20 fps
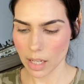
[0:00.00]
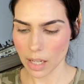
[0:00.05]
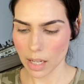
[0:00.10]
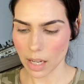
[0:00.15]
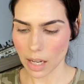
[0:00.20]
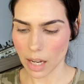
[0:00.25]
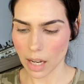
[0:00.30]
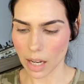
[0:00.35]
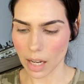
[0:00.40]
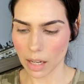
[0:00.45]

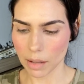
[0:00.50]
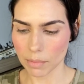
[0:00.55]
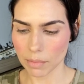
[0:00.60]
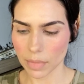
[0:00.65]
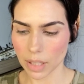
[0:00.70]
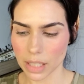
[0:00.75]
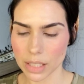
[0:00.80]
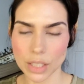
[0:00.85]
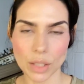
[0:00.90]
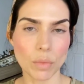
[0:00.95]

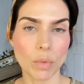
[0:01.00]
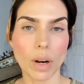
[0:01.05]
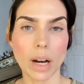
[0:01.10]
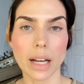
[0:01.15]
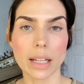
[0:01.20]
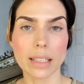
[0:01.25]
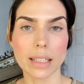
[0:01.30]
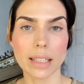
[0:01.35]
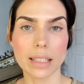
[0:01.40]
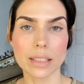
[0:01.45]
because you want
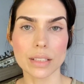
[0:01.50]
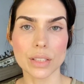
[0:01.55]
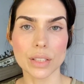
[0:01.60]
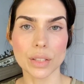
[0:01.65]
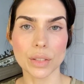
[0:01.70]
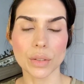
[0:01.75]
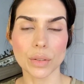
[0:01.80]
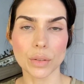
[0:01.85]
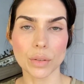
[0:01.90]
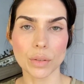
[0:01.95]
it
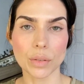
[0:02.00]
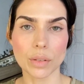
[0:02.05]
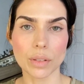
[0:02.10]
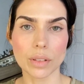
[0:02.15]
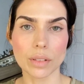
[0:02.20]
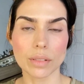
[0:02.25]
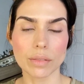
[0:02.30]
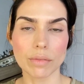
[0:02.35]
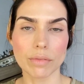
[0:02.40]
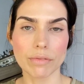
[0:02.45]
to
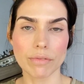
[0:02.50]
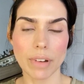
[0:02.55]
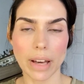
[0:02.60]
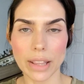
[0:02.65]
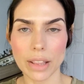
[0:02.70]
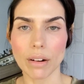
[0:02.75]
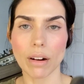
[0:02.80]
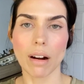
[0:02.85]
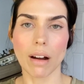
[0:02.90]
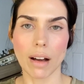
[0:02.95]

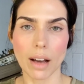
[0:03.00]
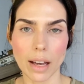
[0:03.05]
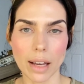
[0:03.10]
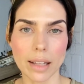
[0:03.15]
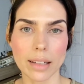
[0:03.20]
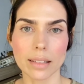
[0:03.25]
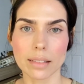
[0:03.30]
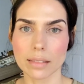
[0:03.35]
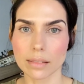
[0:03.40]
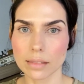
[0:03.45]
feather
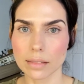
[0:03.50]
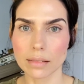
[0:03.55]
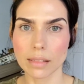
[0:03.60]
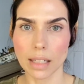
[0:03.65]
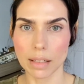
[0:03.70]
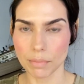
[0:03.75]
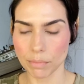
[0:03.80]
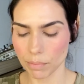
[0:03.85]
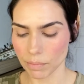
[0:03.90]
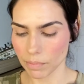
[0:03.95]
on
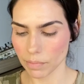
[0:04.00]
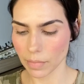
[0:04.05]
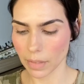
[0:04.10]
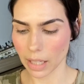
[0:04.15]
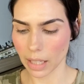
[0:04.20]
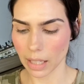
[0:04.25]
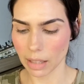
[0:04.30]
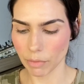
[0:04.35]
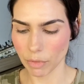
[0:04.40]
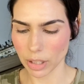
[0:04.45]
and like
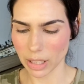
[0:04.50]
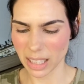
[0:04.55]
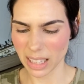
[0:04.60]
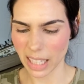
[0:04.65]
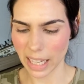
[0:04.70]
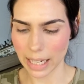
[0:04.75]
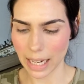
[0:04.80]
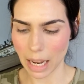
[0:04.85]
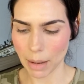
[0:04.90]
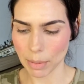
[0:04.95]
a really
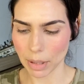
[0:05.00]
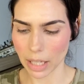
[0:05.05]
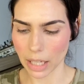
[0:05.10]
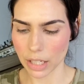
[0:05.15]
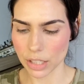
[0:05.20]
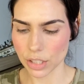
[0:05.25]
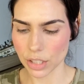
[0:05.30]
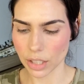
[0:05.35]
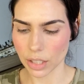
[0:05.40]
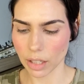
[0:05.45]
light
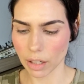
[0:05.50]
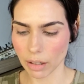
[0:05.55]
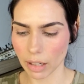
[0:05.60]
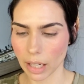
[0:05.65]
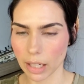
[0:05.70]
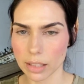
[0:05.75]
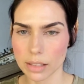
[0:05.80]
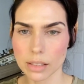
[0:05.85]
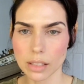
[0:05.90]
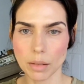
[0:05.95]
application.
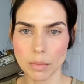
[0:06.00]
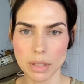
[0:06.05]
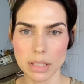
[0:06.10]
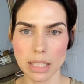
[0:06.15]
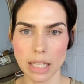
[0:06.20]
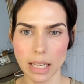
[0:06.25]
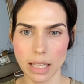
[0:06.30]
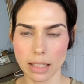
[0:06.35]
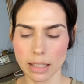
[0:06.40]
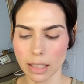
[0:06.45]
Okay, so I'm going to
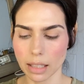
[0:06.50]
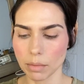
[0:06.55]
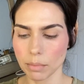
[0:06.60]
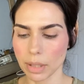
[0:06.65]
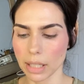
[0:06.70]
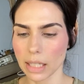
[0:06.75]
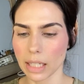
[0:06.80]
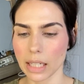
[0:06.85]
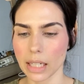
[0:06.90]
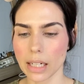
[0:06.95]
take a little
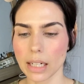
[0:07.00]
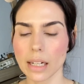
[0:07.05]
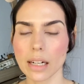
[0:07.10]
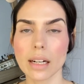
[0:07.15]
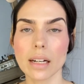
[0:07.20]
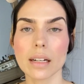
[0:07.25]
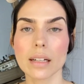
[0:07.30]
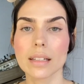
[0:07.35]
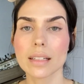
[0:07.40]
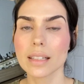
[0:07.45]
bit here,
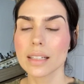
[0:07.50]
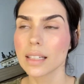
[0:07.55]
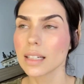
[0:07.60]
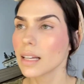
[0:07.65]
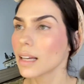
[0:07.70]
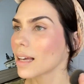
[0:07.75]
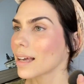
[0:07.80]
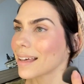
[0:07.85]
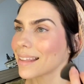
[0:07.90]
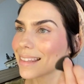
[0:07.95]

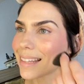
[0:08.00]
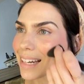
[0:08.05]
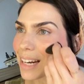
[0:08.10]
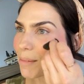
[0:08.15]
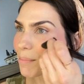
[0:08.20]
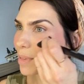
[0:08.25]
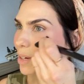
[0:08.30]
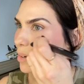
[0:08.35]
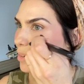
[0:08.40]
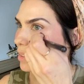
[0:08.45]
and then
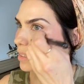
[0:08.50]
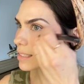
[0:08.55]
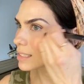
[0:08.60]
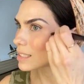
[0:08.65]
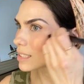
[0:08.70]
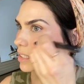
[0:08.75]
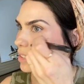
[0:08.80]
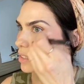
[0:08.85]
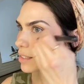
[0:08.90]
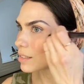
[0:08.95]
I'm going
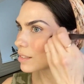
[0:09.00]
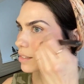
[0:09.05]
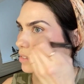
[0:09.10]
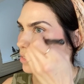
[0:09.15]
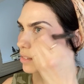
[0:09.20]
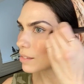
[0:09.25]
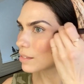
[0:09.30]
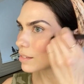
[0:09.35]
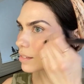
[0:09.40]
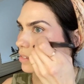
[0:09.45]

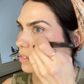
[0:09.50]
to